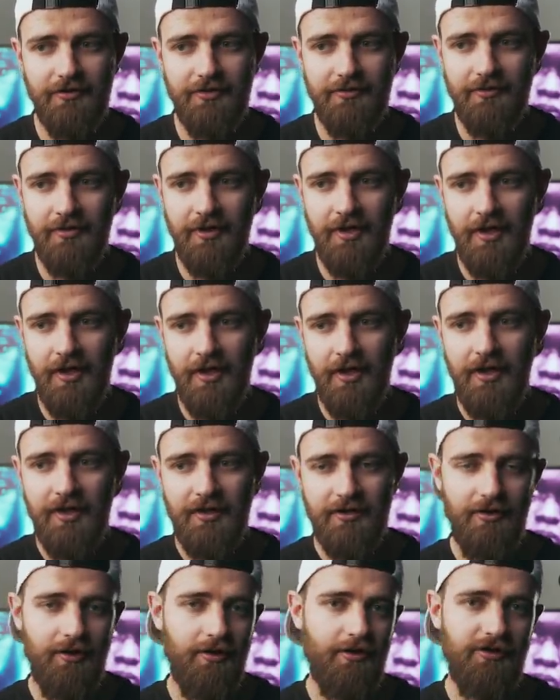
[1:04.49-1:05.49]
And,
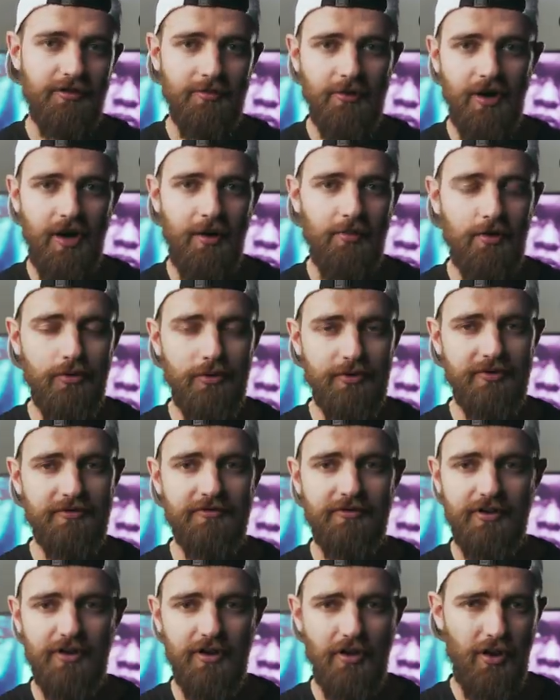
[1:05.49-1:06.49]
you know, only be uploading a
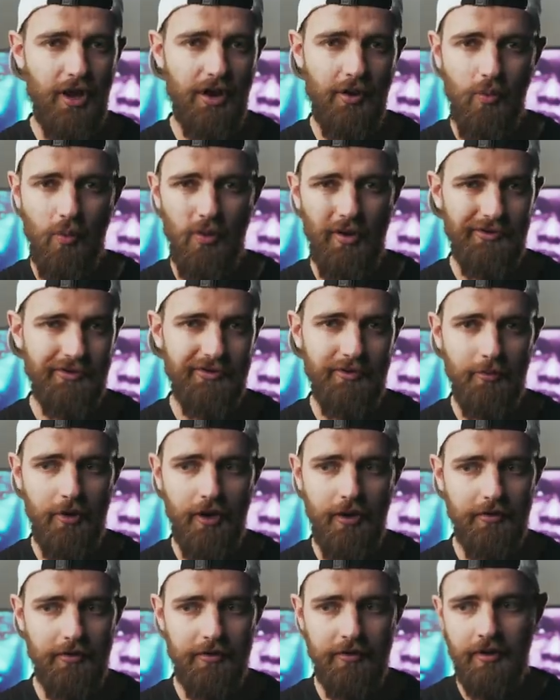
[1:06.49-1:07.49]
video like once a
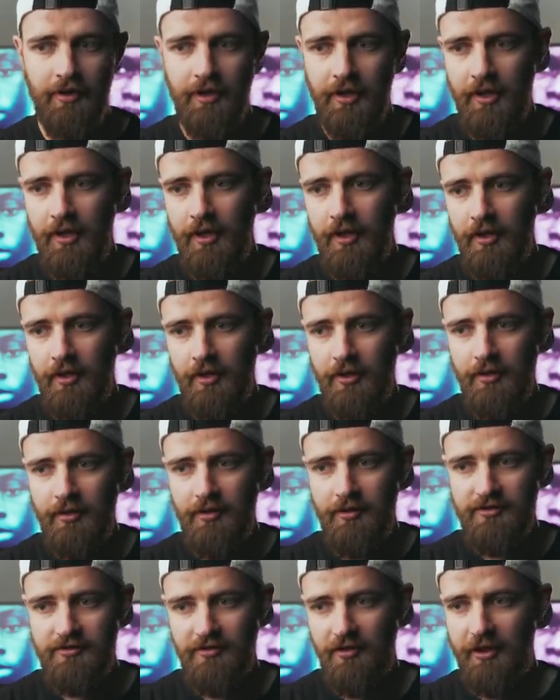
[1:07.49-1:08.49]
month.
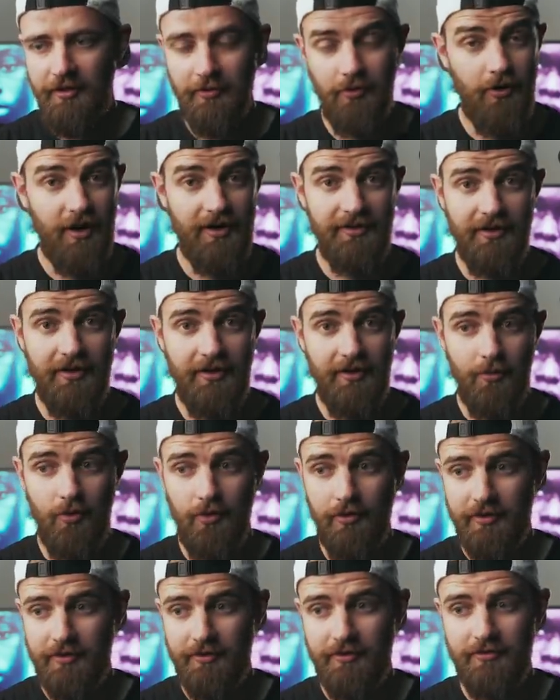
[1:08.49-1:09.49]
So like right now I'm
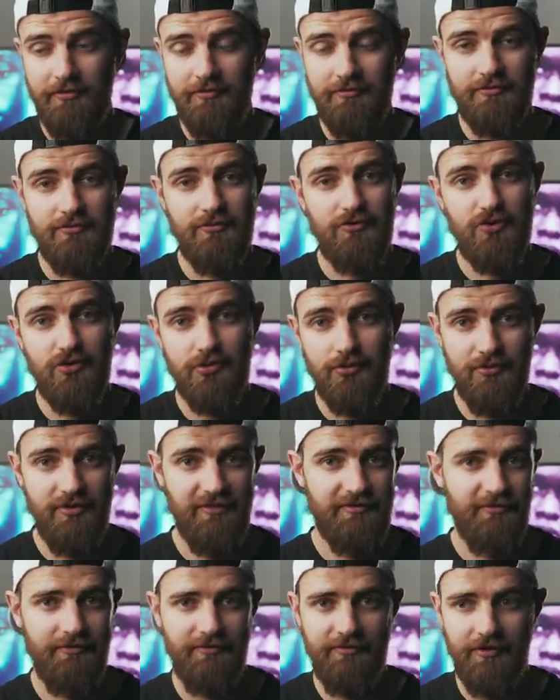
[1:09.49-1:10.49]
working on two
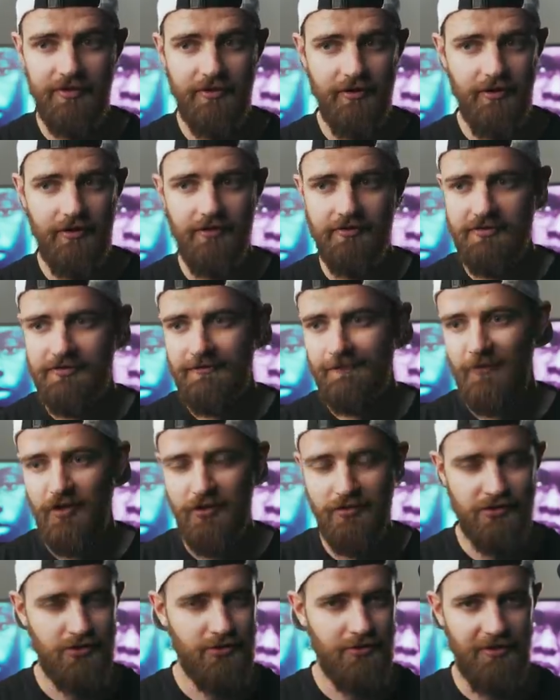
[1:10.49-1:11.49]
different videos,
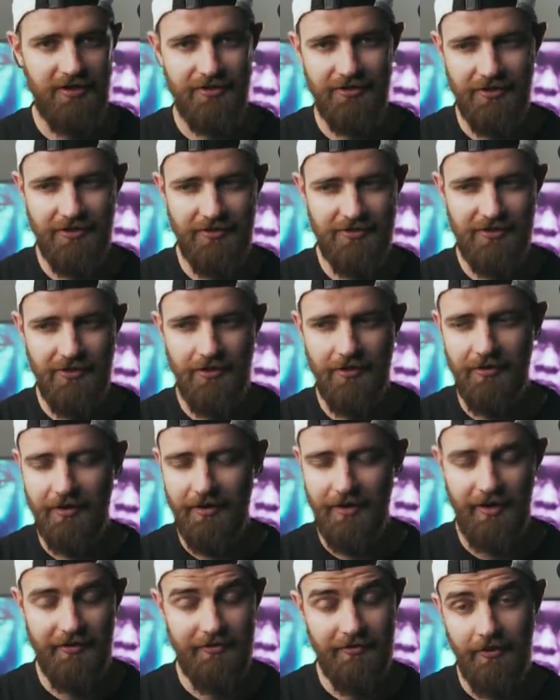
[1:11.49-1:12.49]
got two ideas going, and
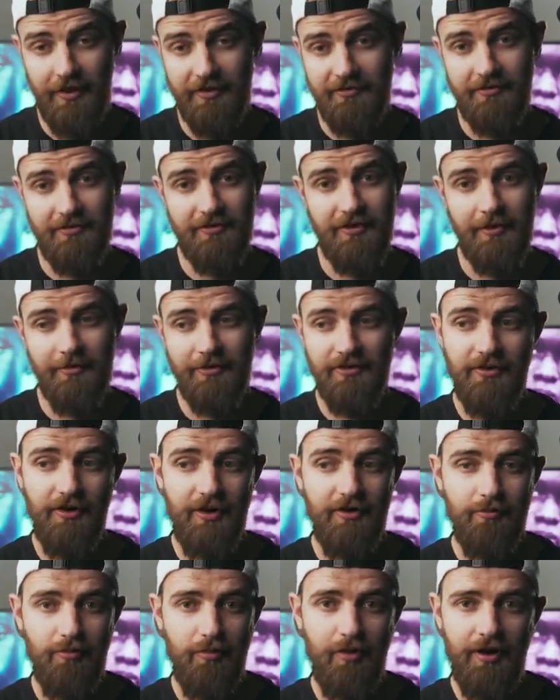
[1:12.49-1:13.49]
I think they'll be
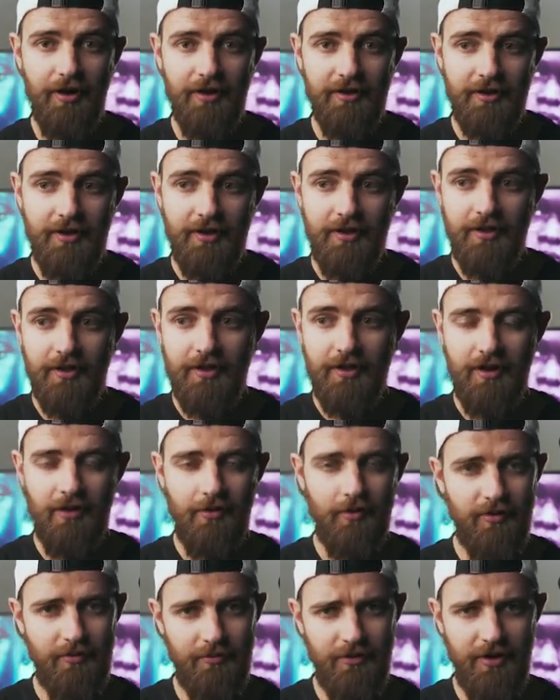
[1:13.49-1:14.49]
dope, but I
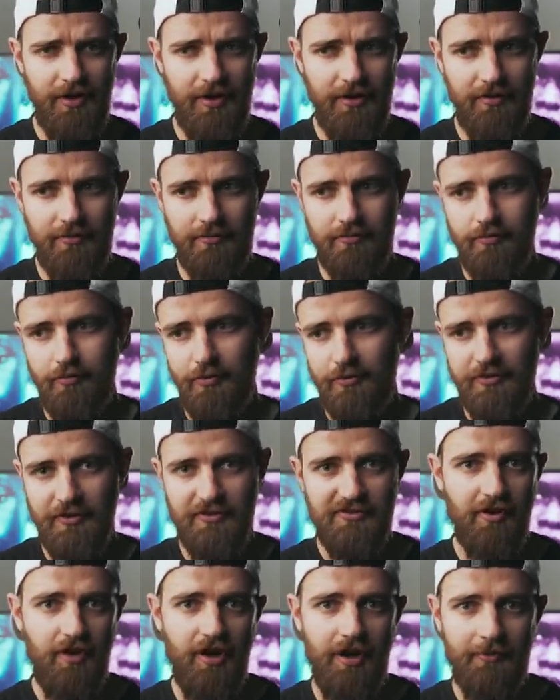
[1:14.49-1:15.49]
want to be able to put the
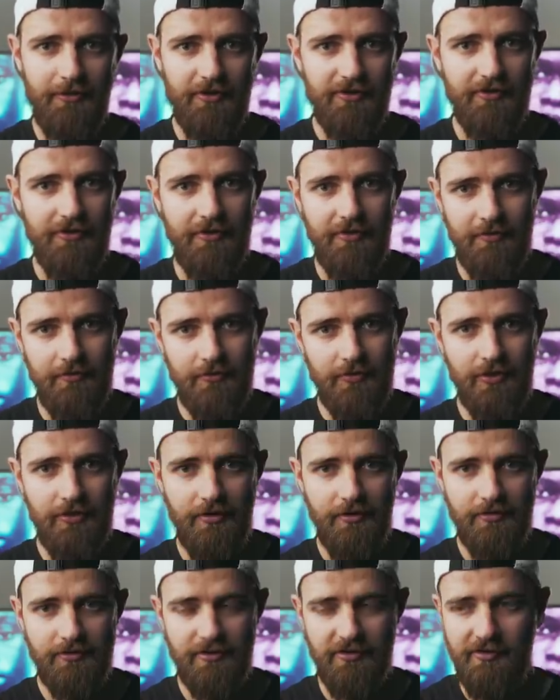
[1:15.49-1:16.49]
time into them, you
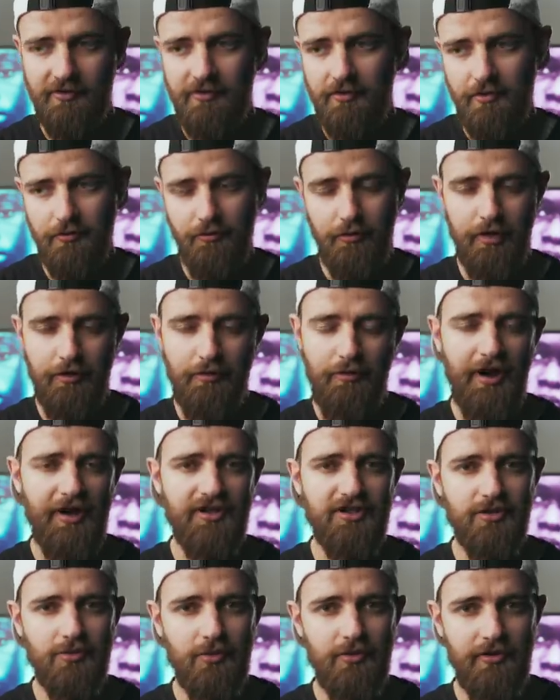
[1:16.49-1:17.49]
know, and just be
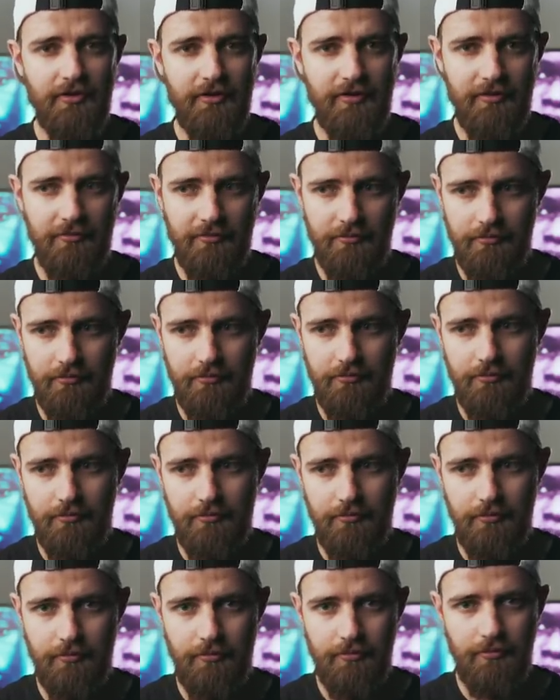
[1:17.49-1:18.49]
patient with it and
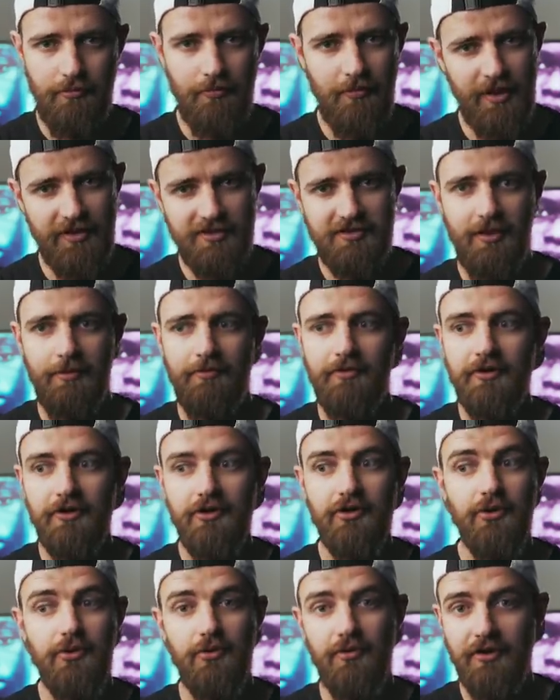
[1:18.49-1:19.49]
make something
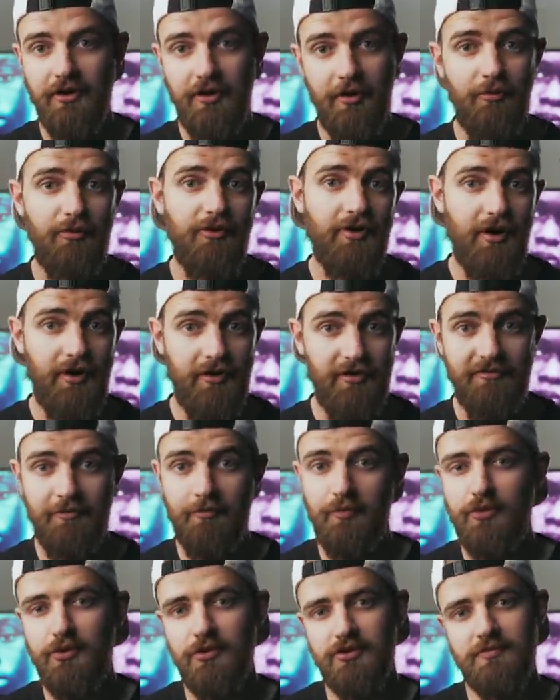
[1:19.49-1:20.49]
cool that I'm proud of
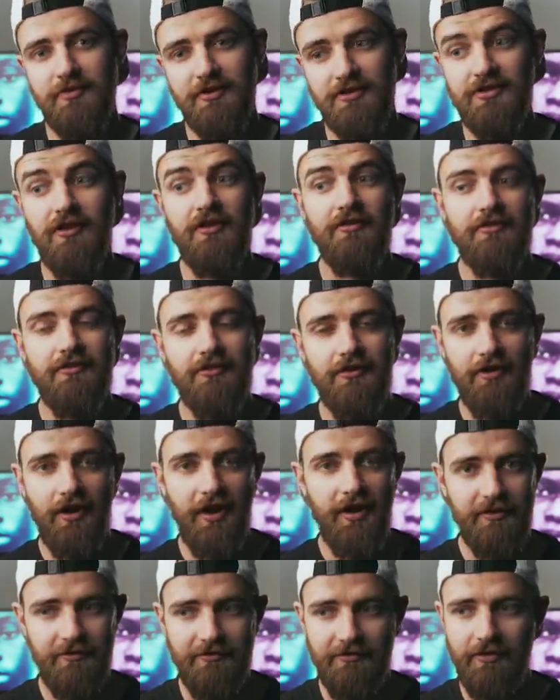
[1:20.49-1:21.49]
and push myself
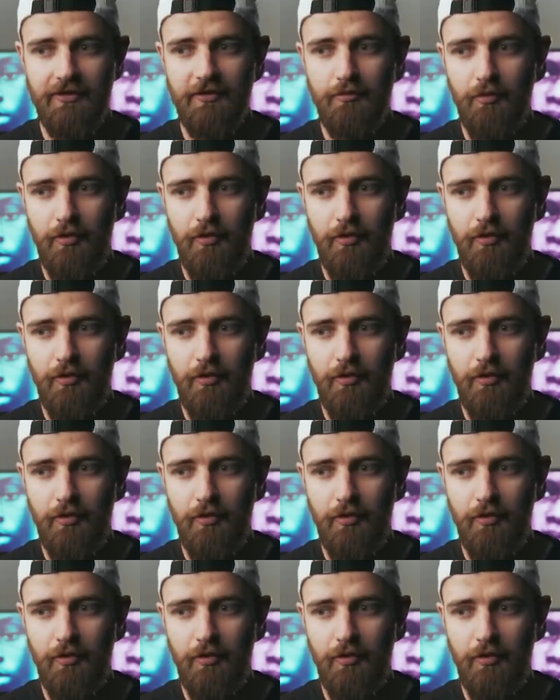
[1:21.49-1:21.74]
creatively.